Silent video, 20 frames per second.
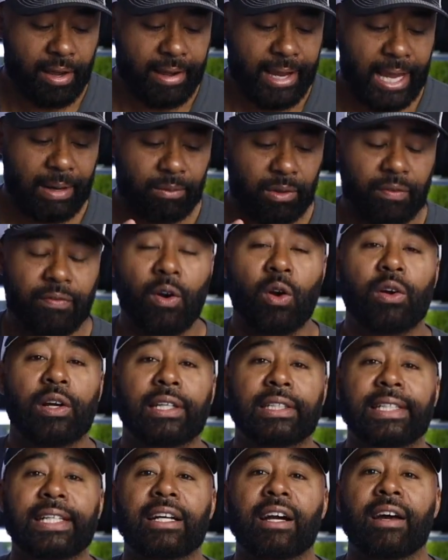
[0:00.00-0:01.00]
and we're
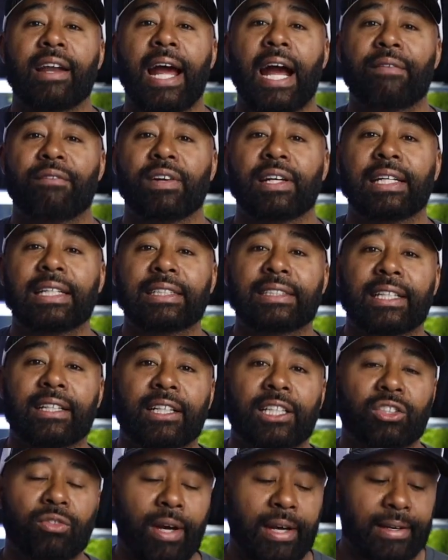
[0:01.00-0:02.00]
focusing on African
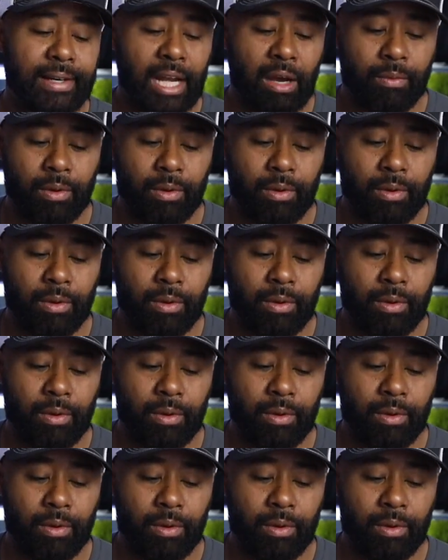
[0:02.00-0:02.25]
cichlids right now.